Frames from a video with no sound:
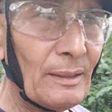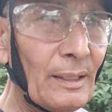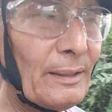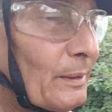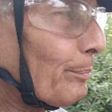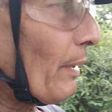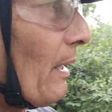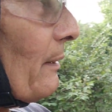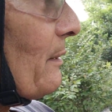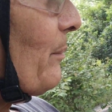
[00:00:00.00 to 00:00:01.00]
Here is a
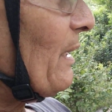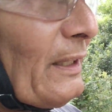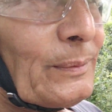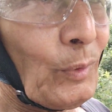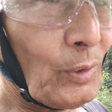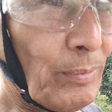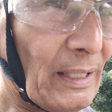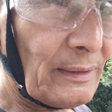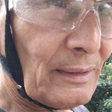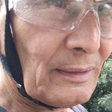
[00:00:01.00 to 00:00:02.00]
park, very small
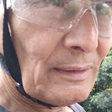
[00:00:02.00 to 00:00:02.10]
bike.